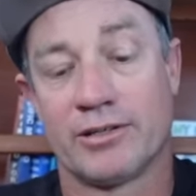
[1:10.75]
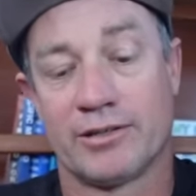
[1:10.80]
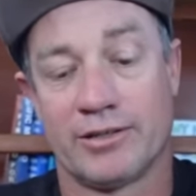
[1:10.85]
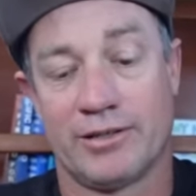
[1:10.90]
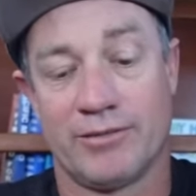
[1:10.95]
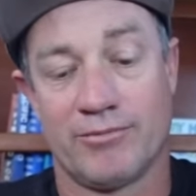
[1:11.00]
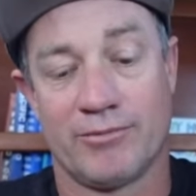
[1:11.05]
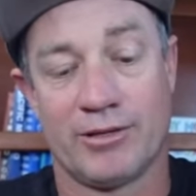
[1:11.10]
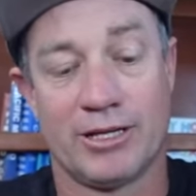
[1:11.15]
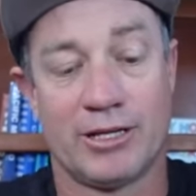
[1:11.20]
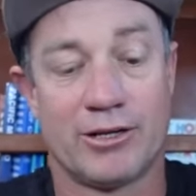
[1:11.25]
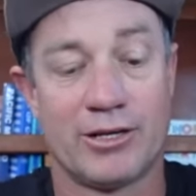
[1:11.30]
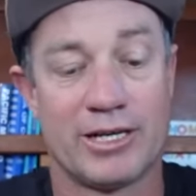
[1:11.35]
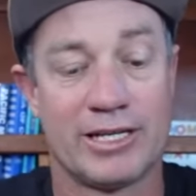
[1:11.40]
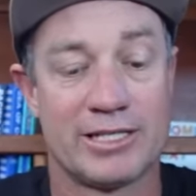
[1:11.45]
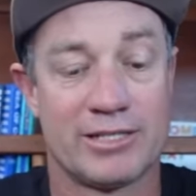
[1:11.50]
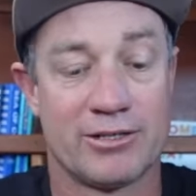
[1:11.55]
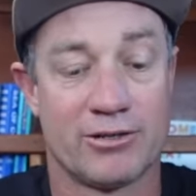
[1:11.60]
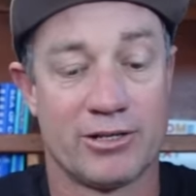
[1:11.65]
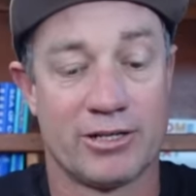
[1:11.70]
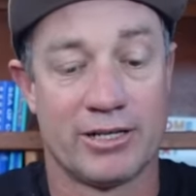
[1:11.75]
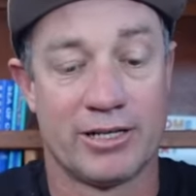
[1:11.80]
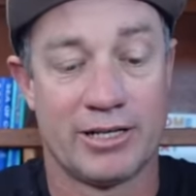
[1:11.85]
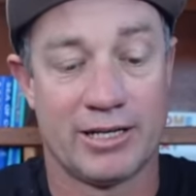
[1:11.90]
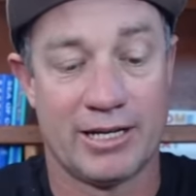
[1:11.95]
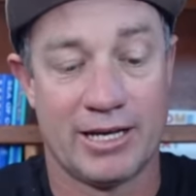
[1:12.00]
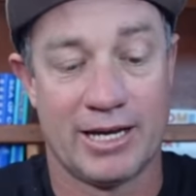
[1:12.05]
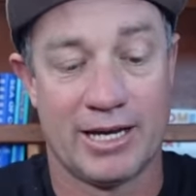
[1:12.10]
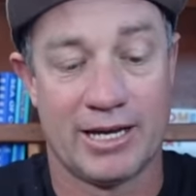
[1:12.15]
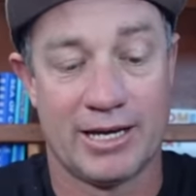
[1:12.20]
It relies on
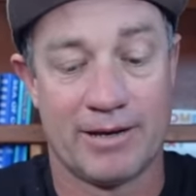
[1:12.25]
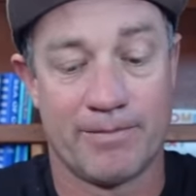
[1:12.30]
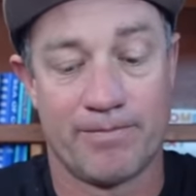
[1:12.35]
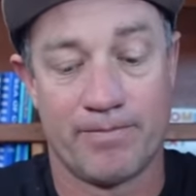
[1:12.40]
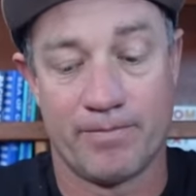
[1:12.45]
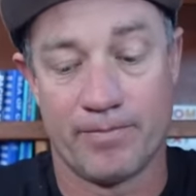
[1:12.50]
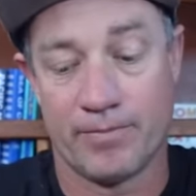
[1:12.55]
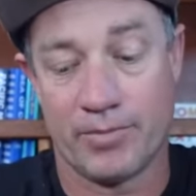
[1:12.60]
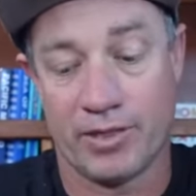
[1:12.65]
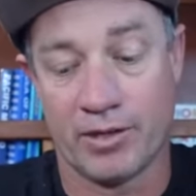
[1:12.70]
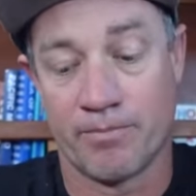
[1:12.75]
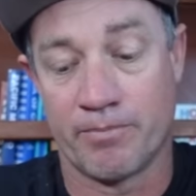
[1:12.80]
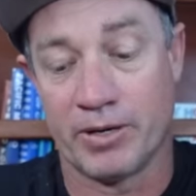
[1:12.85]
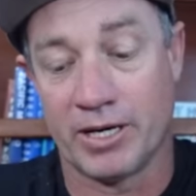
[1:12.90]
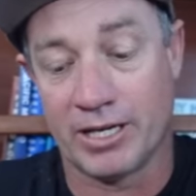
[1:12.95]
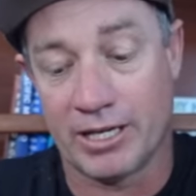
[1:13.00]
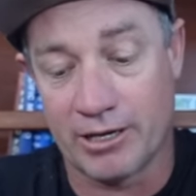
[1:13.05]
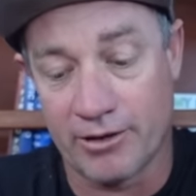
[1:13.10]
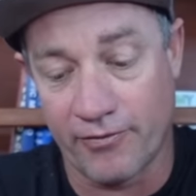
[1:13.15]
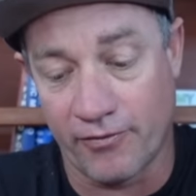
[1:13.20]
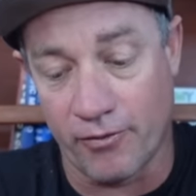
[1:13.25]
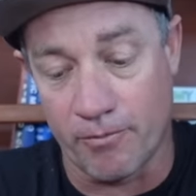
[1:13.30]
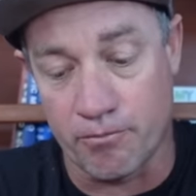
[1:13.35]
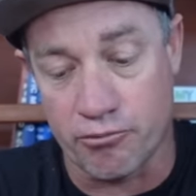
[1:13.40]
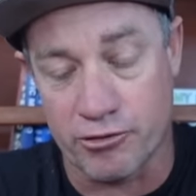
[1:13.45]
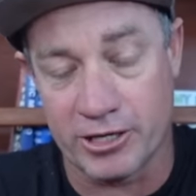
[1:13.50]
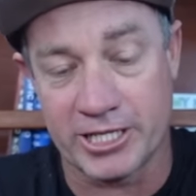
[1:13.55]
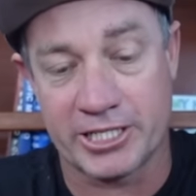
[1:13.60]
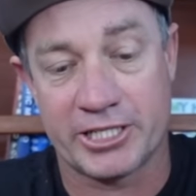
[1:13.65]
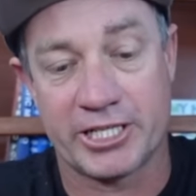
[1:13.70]
uh, the bellow for
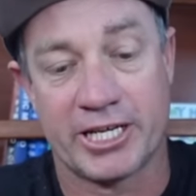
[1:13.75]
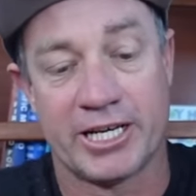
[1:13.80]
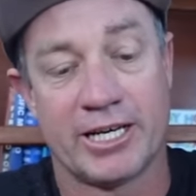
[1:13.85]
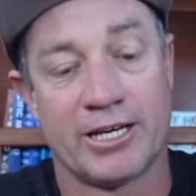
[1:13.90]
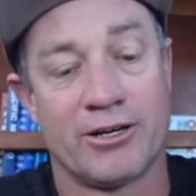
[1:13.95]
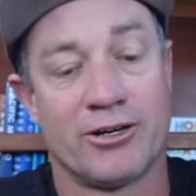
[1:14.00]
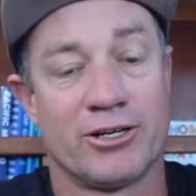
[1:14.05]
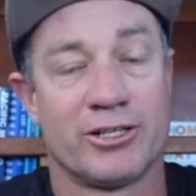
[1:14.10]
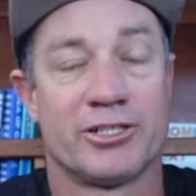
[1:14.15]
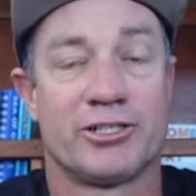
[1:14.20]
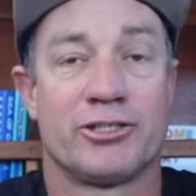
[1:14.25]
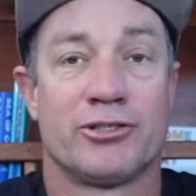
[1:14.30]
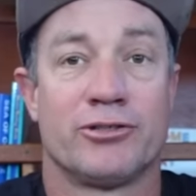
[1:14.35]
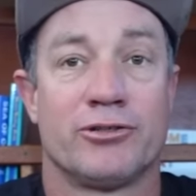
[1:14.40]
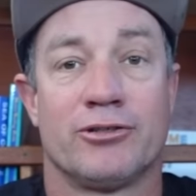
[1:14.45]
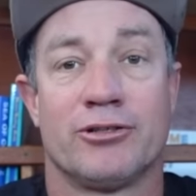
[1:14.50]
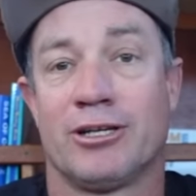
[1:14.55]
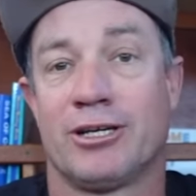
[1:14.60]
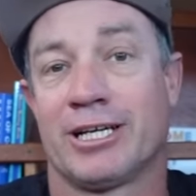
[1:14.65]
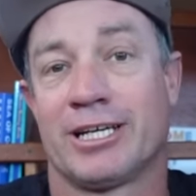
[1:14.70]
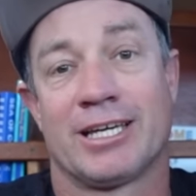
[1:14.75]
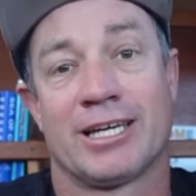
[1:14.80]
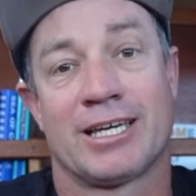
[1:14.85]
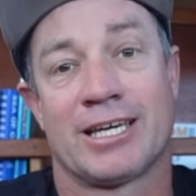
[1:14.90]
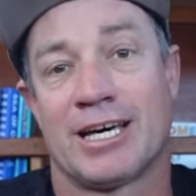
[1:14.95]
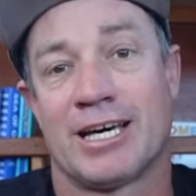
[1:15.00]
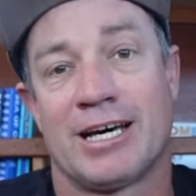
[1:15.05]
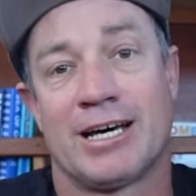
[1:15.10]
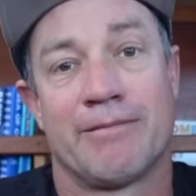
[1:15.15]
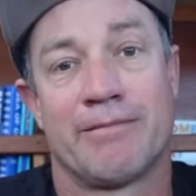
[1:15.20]
pressure onto like a
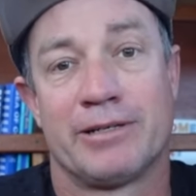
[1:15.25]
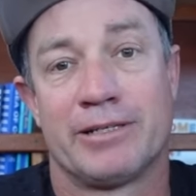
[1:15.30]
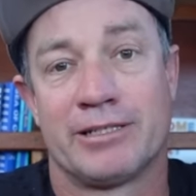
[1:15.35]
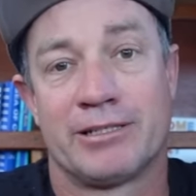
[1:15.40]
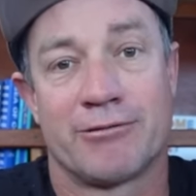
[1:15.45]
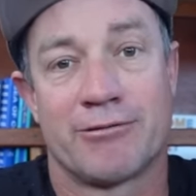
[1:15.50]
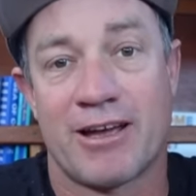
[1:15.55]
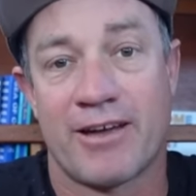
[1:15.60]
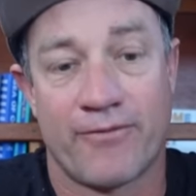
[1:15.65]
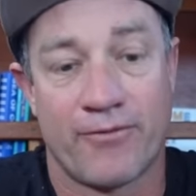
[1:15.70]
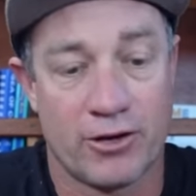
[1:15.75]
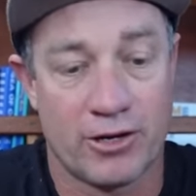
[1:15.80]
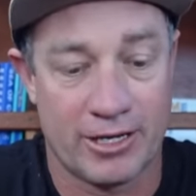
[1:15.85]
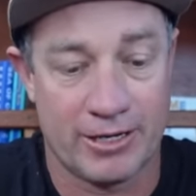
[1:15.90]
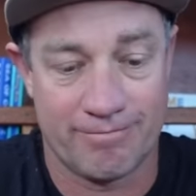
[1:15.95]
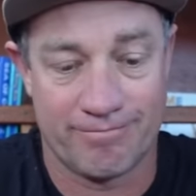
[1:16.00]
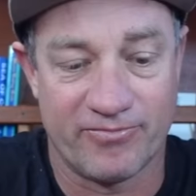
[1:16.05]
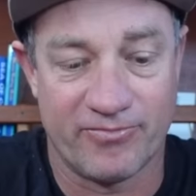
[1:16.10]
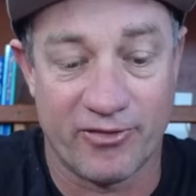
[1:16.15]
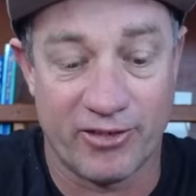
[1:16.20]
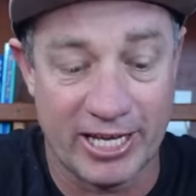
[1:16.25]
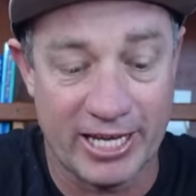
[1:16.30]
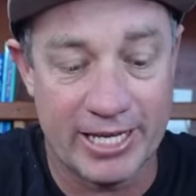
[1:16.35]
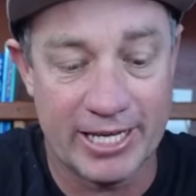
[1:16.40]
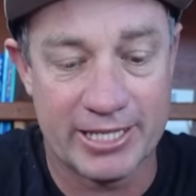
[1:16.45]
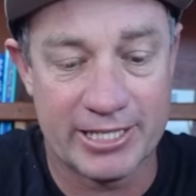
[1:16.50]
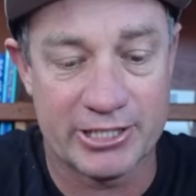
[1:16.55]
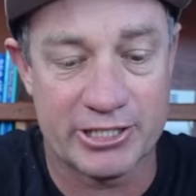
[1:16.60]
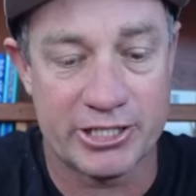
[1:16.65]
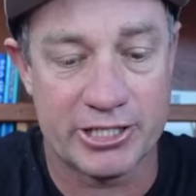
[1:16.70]
carbon graphite
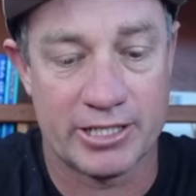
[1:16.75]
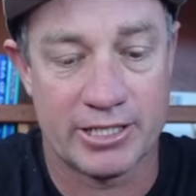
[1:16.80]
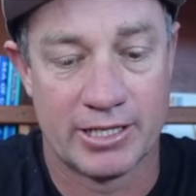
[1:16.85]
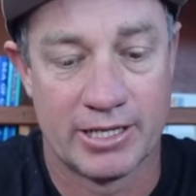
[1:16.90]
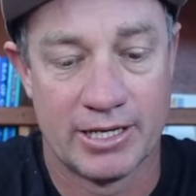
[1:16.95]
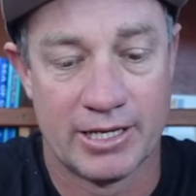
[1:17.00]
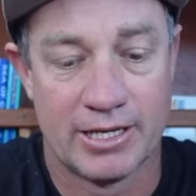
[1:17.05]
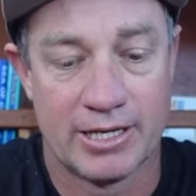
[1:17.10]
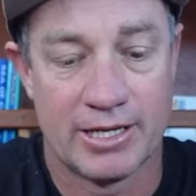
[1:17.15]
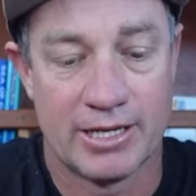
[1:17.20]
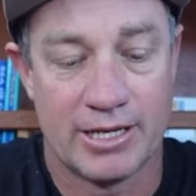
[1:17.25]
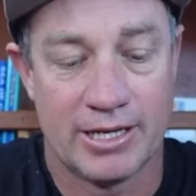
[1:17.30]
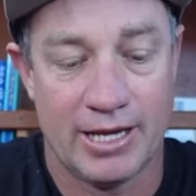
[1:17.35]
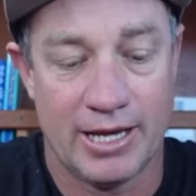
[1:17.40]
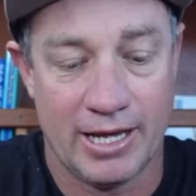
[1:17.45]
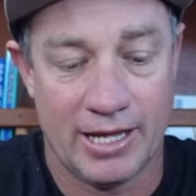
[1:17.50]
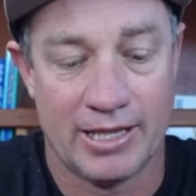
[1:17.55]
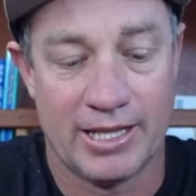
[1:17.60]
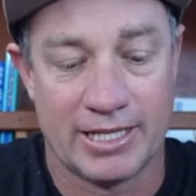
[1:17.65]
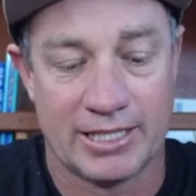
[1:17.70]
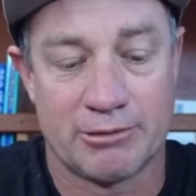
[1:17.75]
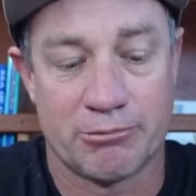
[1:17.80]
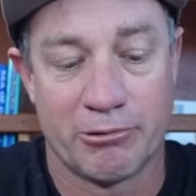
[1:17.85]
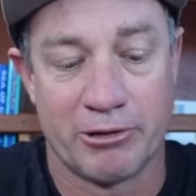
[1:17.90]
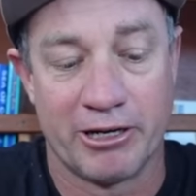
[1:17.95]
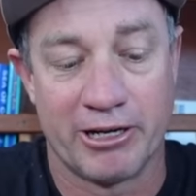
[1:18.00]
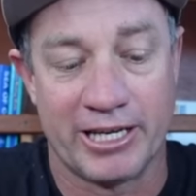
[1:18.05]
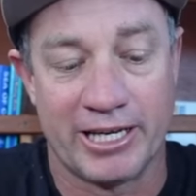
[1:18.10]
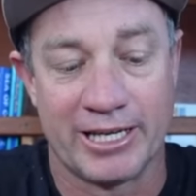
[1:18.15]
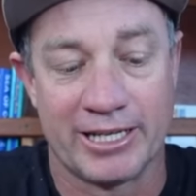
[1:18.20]
flange, and that's
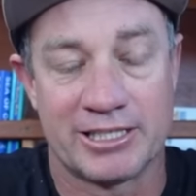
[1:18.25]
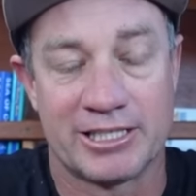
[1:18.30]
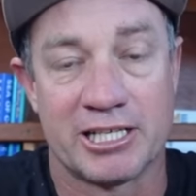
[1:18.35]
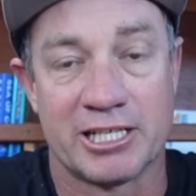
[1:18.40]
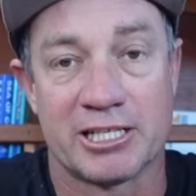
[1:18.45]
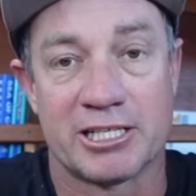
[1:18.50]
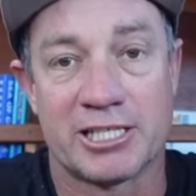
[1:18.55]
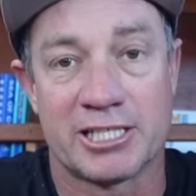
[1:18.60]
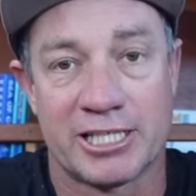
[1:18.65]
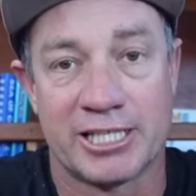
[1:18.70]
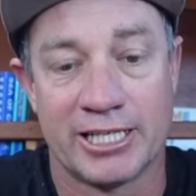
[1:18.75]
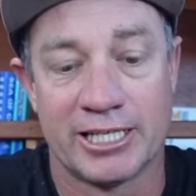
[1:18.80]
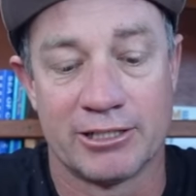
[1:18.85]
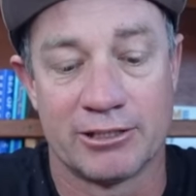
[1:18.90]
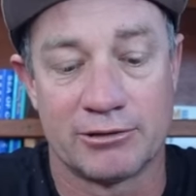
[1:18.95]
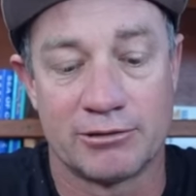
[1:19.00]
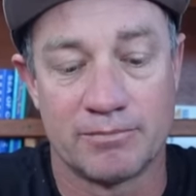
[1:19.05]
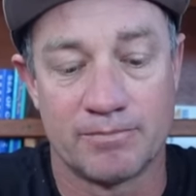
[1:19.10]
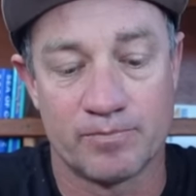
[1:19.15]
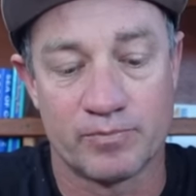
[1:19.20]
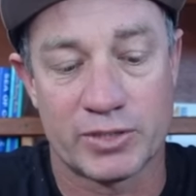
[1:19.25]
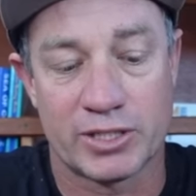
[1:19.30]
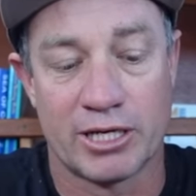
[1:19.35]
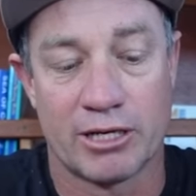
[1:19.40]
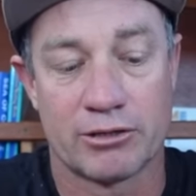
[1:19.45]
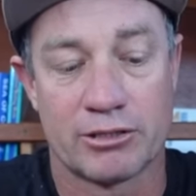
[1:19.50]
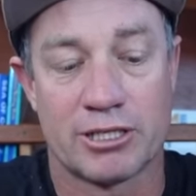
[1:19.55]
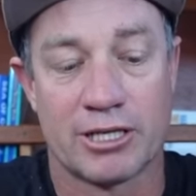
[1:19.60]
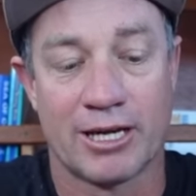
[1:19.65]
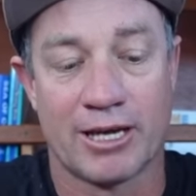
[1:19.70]
where it gets its seal. So
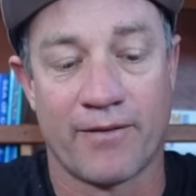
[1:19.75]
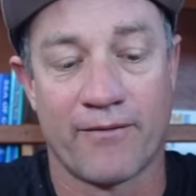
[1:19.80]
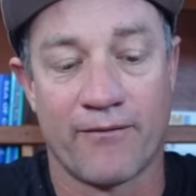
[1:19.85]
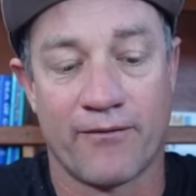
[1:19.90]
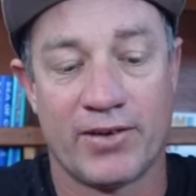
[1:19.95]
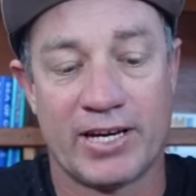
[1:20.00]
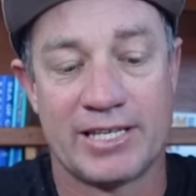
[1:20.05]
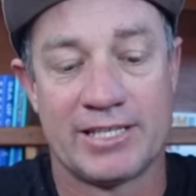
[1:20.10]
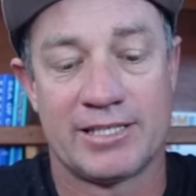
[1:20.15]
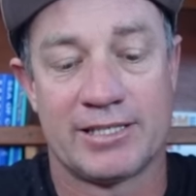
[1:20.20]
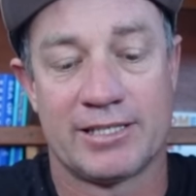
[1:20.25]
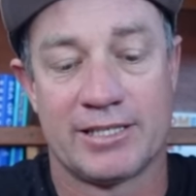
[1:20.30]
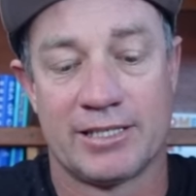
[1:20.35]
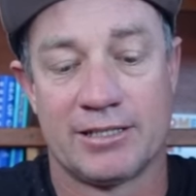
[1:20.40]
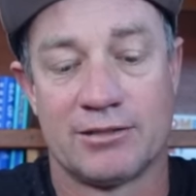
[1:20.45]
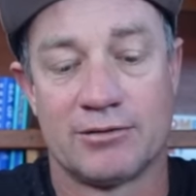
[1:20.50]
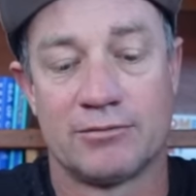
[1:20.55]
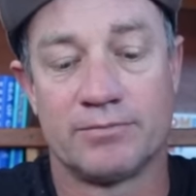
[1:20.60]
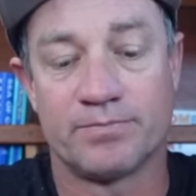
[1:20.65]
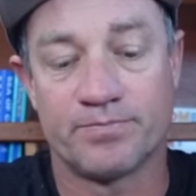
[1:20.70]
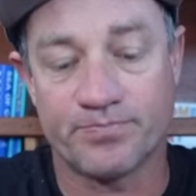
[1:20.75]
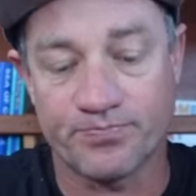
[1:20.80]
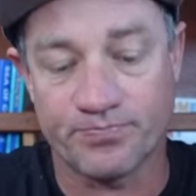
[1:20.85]
it's like a face seal.